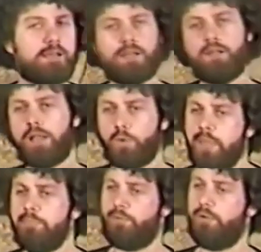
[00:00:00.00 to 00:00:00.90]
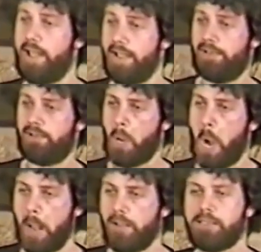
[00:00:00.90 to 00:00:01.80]
you know, like we pray.
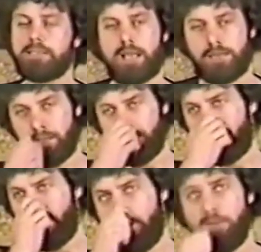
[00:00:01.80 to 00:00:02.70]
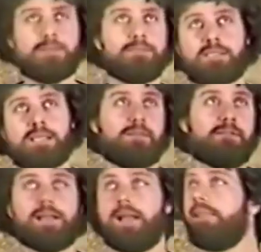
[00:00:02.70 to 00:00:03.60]
He's not, you know, praying, well, maybe some
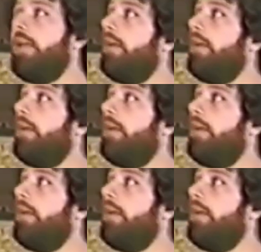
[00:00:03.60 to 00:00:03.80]
of it got